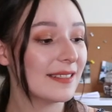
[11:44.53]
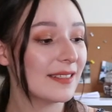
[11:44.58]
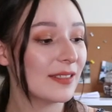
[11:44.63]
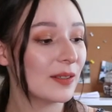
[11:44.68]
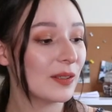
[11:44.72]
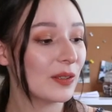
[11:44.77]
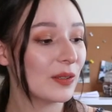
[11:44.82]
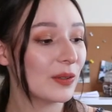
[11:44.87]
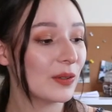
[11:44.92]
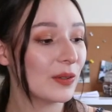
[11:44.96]

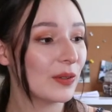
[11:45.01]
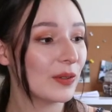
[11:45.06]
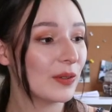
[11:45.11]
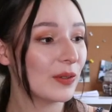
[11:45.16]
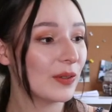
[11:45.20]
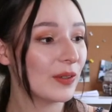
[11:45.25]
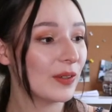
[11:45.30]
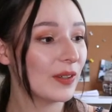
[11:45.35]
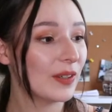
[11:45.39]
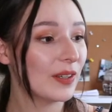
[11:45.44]

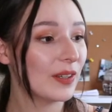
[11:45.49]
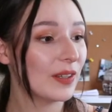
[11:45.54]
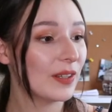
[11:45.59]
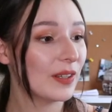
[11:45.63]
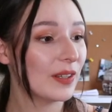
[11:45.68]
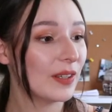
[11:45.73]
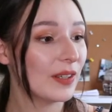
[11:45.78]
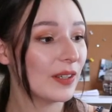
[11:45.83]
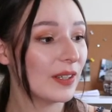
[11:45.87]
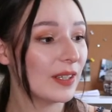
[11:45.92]
so
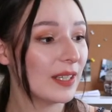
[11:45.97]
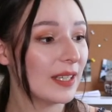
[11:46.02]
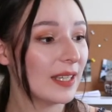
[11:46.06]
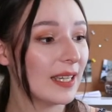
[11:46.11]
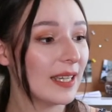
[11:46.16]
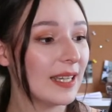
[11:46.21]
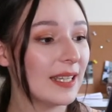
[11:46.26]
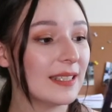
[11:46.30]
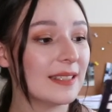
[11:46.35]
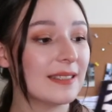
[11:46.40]

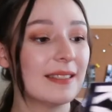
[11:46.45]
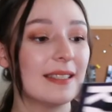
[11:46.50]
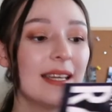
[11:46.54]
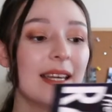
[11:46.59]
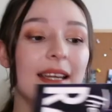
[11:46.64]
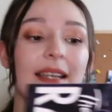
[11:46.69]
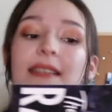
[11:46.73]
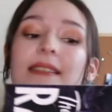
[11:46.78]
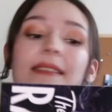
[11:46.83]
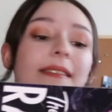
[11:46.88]
it
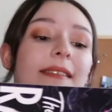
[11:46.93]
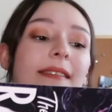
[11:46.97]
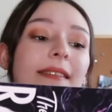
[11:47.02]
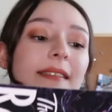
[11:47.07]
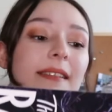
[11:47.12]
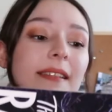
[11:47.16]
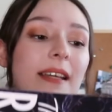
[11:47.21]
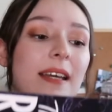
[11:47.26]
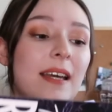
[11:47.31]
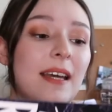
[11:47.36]
says,
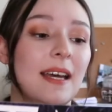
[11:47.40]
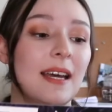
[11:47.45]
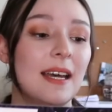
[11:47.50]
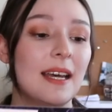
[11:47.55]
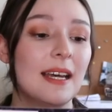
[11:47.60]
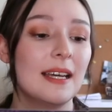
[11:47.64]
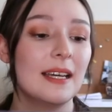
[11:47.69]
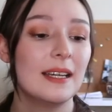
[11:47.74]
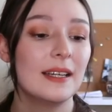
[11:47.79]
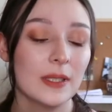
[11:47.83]

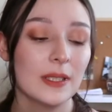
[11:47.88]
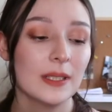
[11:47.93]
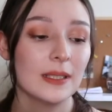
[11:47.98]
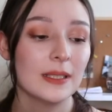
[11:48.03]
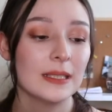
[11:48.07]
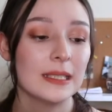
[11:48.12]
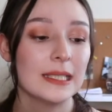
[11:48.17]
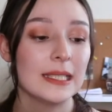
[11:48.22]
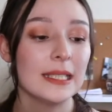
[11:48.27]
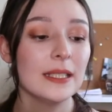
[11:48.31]
uh,
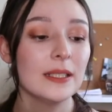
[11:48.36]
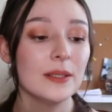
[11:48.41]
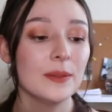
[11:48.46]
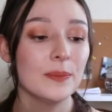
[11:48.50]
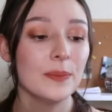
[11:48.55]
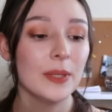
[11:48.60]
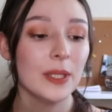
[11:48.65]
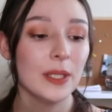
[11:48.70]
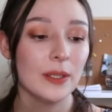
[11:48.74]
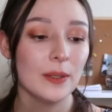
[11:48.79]
Dear
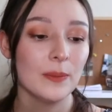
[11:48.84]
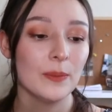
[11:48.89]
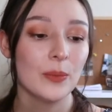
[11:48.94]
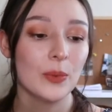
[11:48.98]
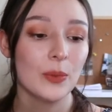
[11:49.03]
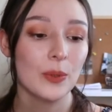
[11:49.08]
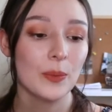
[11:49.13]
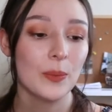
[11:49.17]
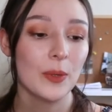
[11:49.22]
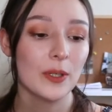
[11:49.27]
Beacon
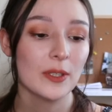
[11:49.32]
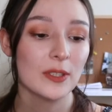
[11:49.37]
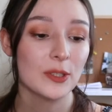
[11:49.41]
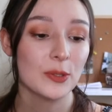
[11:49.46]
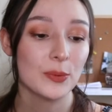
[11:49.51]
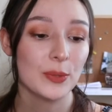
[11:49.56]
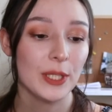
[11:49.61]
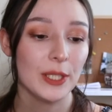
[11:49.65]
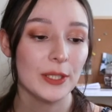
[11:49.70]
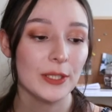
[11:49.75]

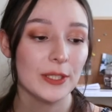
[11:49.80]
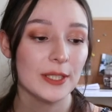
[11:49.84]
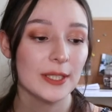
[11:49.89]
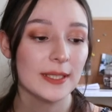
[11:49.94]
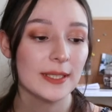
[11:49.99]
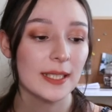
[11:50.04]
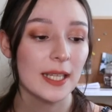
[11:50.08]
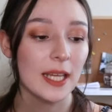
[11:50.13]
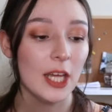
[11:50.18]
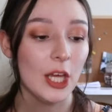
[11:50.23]
Bookbox
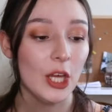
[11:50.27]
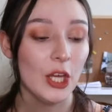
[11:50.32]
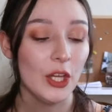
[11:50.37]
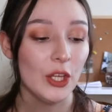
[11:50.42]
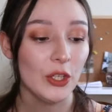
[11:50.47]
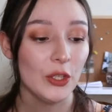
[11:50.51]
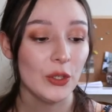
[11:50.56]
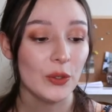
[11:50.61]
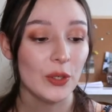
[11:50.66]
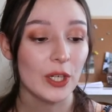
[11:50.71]
readers,
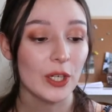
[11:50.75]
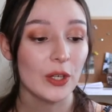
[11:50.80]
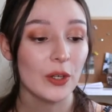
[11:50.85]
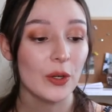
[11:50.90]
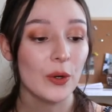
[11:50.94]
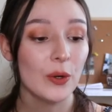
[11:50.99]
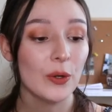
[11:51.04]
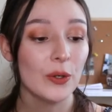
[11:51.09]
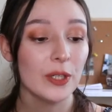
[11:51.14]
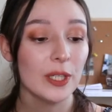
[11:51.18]
you are
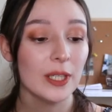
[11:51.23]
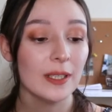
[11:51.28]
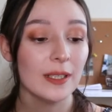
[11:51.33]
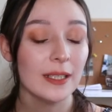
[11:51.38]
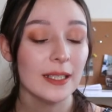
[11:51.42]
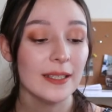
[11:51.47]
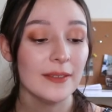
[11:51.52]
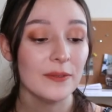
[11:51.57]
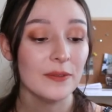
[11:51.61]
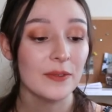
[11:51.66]

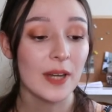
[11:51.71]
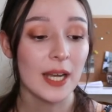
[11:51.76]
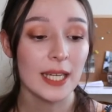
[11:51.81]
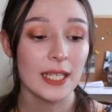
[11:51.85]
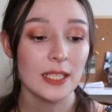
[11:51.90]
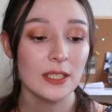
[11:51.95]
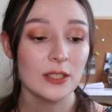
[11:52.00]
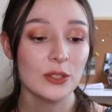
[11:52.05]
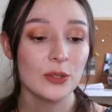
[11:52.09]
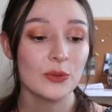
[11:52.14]
cordially
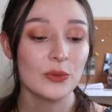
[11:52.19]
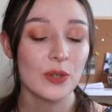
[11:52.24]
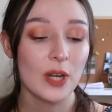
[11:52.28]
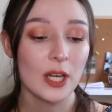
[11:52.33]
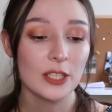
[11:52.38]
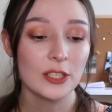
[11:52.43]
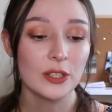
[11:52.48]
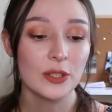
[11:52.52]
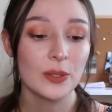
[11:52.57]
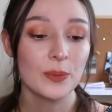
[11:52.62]
invited to
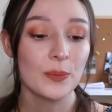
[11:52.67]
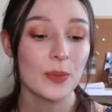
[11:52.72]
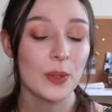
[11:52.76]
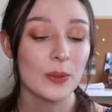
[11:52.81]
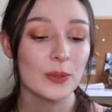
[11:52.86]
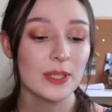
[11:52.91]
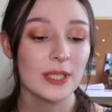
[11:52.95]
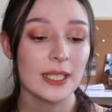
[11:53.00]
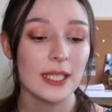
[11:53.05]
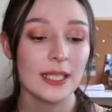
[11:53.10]
rush the
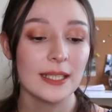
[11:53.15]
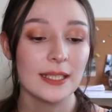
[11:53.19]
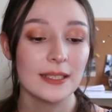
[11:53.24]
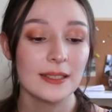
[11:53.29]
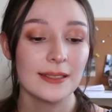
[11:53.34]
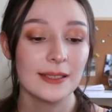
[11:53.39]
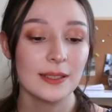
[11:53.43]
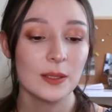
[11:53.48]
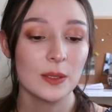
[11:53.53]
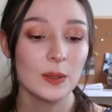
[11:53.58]
most
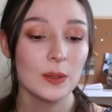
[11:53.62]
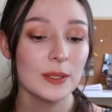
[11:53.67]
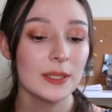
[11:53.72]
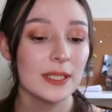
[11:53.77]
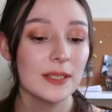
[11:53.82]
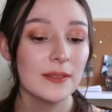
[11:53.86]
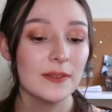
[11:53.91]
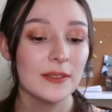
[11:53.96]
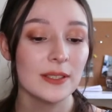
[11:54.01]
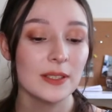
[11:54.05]

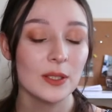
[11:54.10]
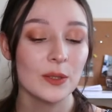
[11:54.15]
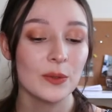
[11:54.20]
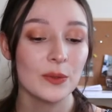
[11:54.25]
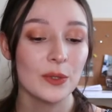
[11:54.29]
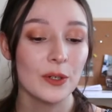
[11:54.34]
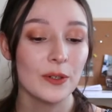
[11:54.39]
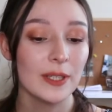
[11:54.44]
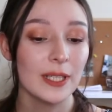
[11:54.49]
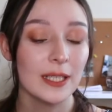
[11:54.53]
exclusive
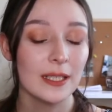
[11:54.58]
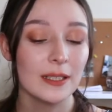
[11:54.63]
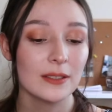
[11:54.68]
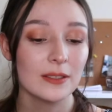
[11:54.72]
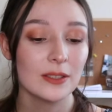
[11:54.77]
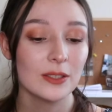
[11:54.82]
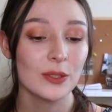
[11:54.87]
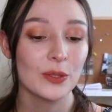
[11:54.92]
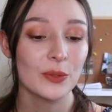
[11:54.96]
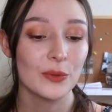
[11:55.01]
soror
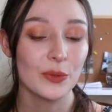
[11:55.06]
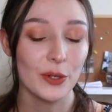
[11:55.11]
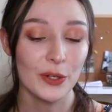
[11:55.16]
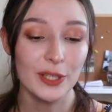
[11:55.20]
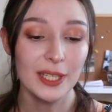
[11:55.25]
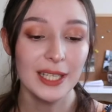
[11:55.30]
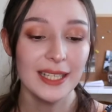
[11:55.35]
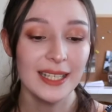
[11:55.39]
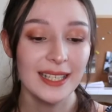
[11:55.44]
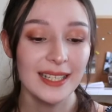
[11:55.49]

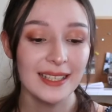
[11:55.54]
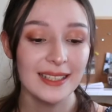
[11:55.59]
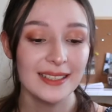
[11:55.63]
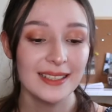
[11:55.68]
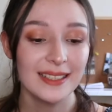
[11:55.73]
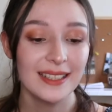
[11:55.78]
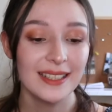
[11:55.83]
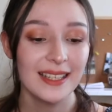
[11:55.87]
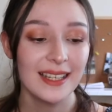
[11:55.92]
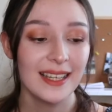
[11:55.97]
sorority.
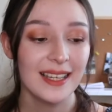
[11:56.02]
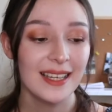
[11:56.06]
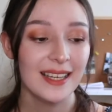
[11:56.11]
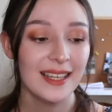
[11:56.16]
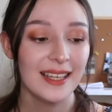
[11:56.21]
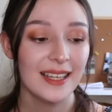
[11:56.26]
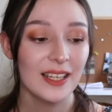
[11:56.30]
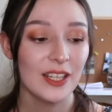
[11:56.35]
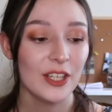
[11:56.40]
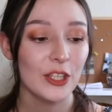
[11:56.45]

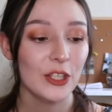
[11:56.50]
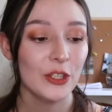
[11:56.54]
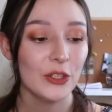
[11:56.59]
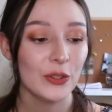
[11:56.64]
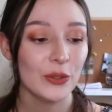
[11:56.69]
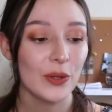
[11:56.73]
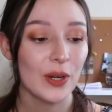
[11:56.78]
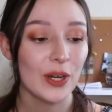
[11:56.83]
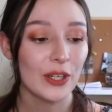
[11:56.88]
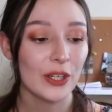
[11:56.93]

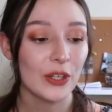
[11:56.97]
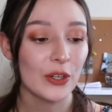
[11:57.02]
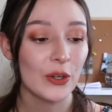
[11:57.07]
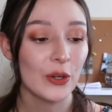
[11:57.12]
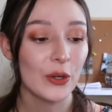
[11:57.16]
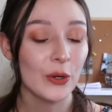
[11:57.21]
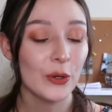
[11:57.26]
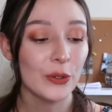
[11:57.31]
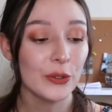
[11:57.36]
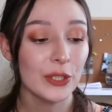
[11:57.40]
You are
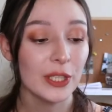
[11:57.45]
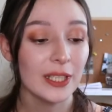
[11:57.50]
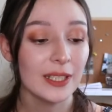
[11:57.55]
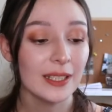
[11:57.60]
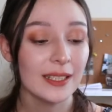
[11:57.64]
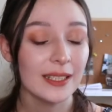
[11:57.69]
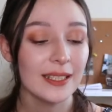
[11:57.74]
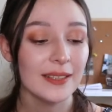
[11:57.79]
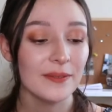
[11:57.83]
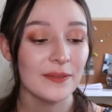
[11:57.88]

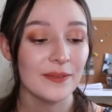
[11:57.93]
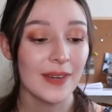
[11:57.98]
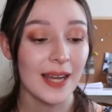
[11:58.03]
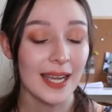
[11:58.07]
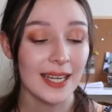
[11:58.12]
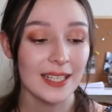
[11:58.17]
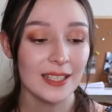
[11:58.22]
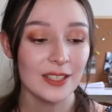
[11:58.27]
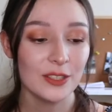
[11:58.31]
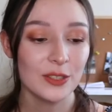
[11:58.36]
cordially
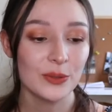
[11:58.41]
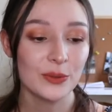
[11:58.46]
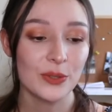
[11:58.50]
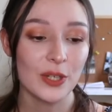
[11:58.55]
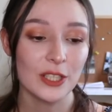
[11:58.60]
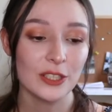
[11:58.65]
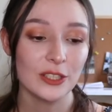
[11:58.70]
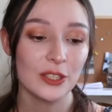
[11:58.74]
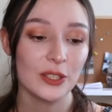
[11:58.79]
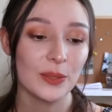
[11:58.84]
invited to
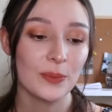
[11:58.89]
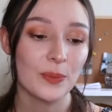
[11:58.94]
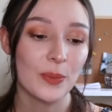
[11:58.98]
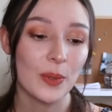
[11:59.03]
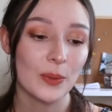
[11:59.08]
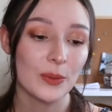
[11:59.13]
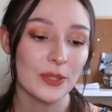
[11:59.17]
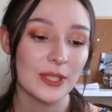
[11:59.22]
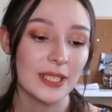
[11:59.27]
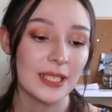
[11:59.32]
rush the
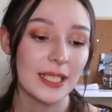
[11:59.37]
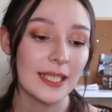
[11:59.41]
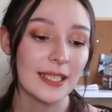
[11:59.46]
most